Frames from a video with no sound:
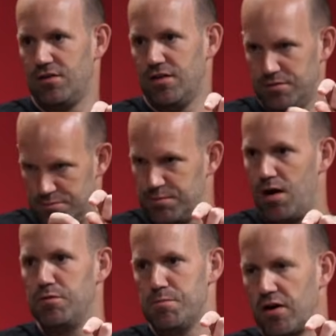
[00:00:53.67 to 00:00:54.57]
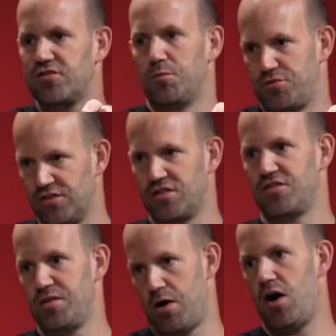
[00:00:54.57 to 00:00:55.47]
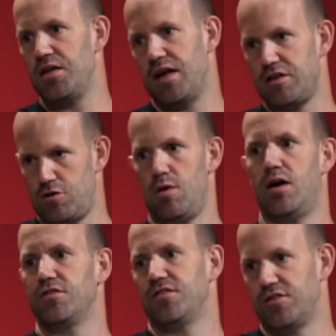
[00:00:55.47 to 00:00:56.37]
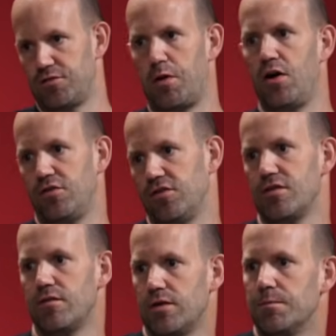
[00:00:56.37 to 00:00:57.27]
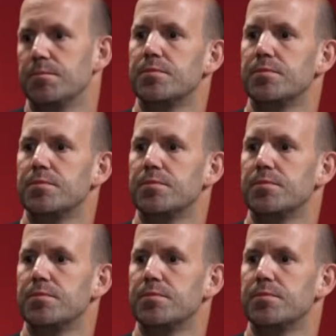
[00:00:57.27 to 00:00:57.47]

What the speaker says: MUX options that sit behind that, the UARTs and the SPIs and stuff. Yeah.